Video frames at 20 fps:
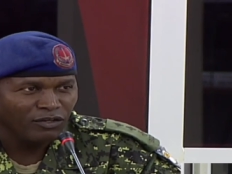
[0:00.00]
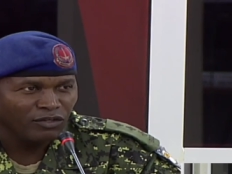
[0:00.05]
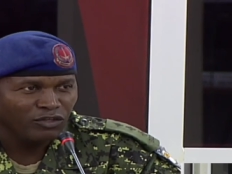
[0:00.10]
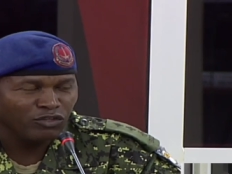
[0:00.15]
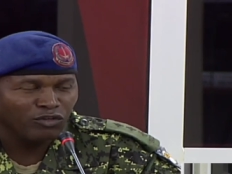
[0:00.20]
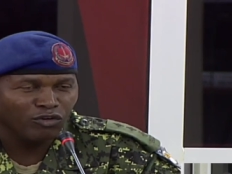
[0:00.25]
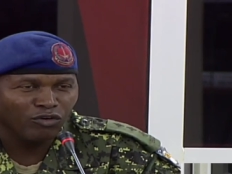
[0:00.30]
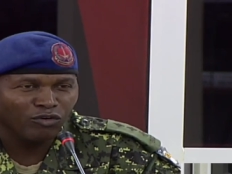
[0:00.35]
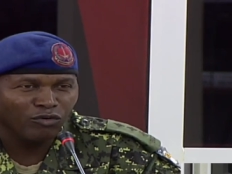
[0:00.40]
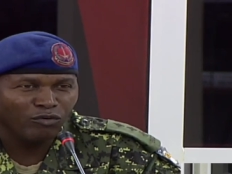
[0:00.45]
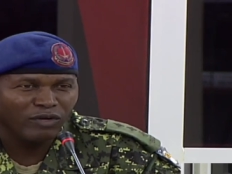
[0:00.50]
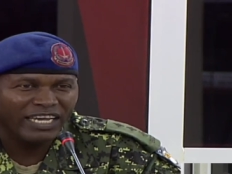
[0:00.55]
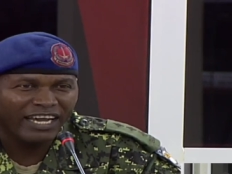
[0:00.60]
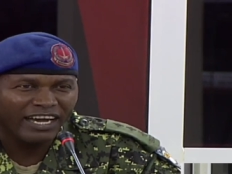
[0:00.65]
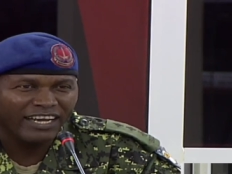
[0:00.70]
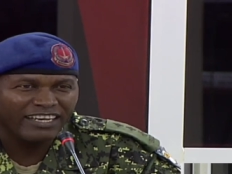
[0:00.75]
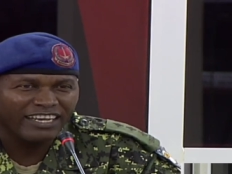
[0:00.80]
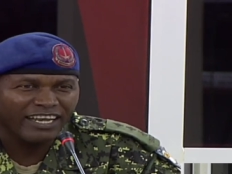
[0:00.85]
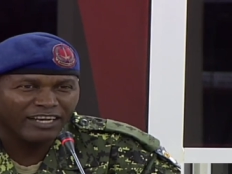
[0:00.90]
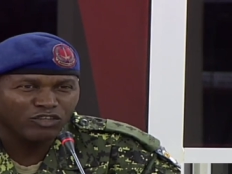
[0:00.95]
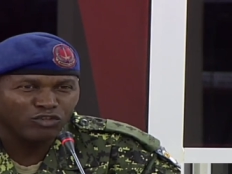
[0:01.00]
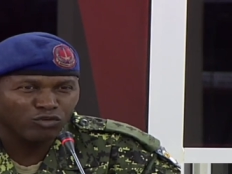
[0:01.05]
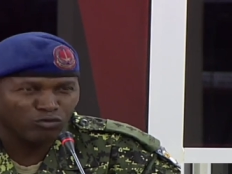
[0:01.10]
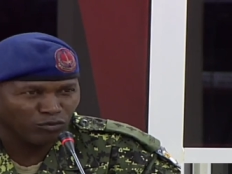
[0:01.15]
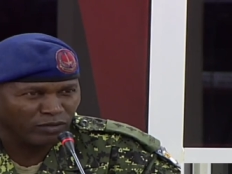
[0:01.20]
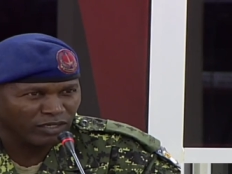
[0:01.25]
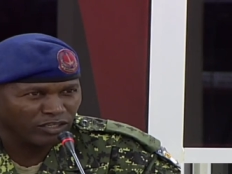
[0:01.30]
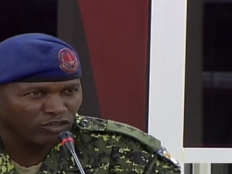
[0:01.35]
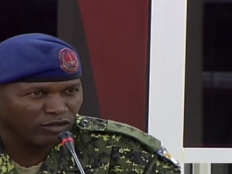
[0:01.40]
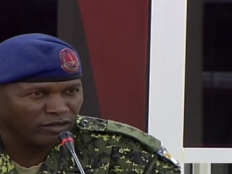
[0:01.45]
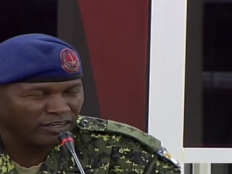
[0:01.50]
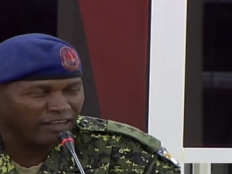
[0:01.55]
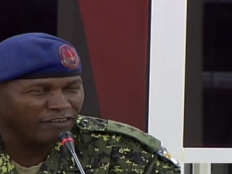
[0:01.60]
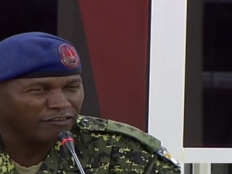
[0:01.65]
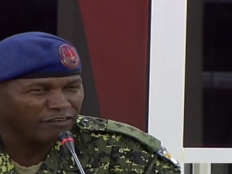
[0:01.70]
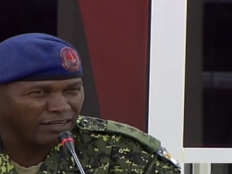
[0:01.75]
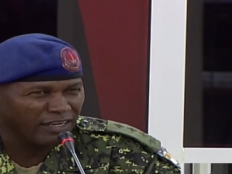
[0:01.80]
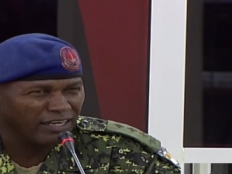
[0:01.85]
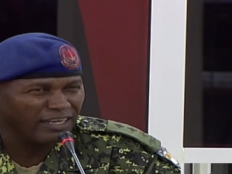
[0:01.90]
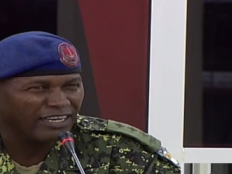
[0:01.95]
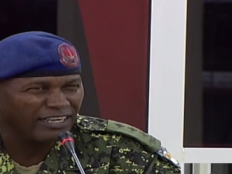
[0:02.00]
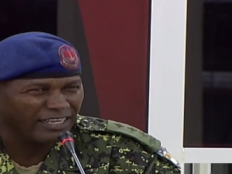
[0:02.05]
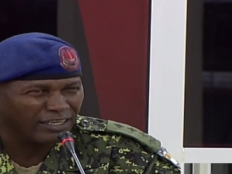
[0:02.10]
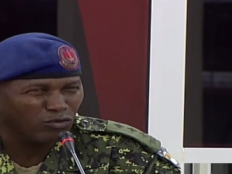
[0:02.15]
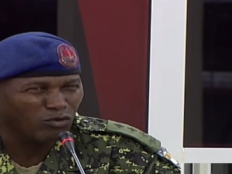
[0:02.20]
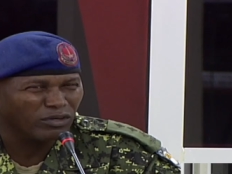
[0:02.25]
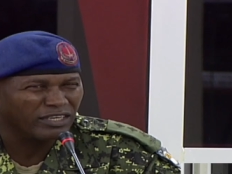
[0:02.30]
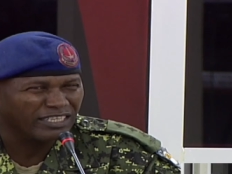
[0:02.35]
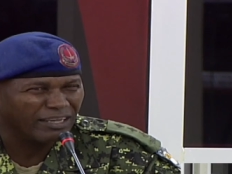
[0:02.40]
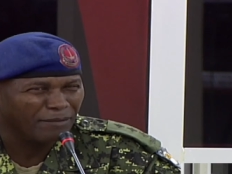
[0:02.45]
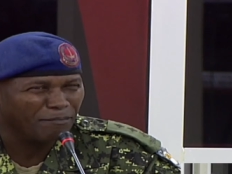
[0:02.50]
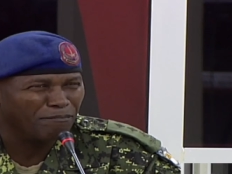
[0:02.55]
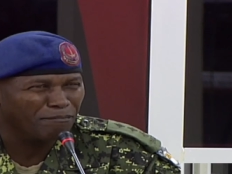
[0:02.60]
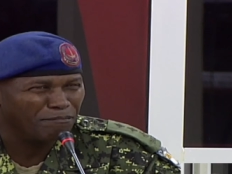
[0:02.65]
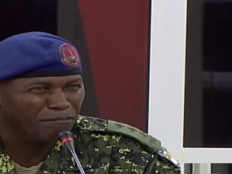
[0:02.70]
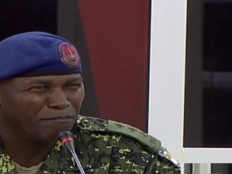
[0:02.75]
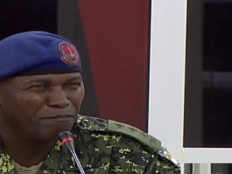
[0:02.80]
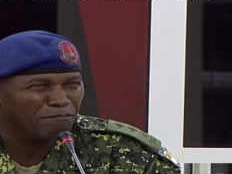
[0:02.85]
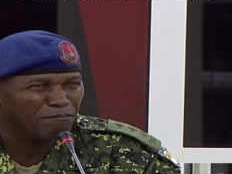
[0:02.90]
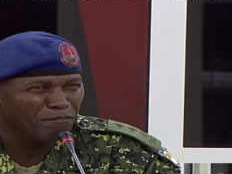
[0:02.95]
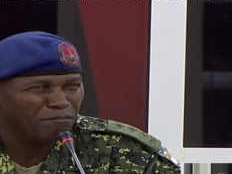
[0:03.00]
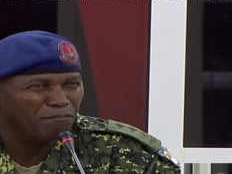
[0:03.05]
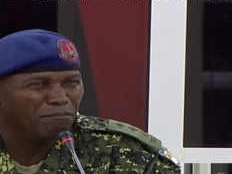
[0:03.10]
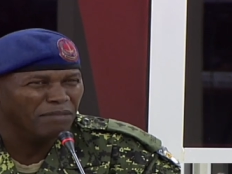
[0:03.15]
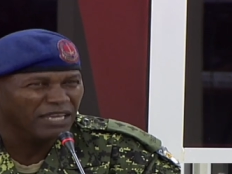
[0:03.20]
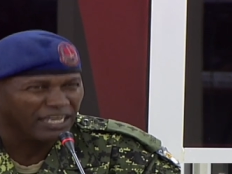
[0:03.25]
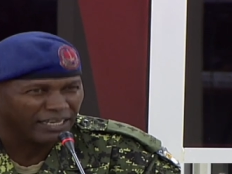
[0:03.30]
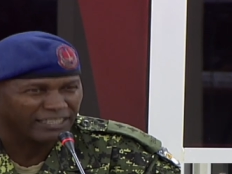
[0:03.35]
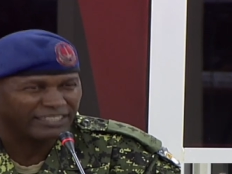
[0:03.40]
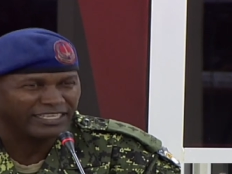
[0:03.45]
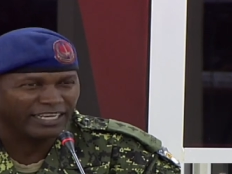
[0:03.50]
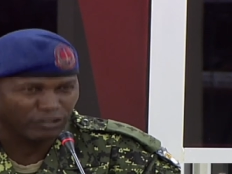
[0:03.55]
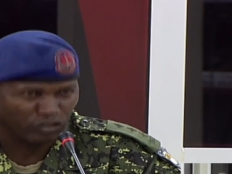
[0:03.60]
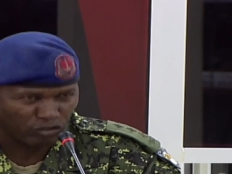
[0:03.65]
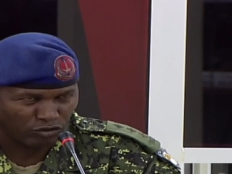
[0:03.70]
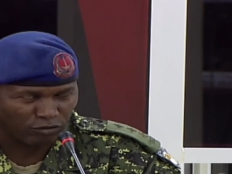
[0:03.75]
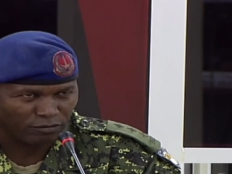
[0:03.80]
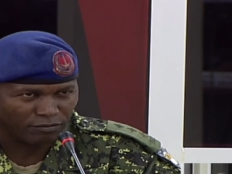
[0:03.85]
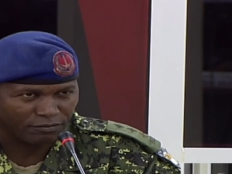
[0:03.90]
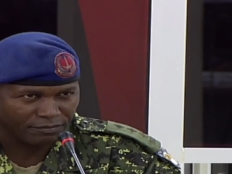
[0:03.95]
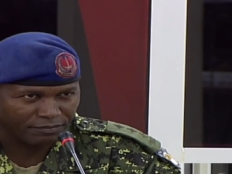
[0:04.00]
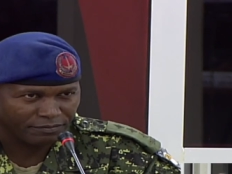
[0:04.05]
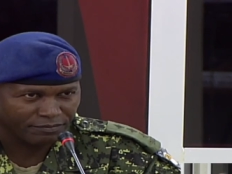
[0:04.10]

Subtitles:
So we had that situation. Definitely it was a big tension,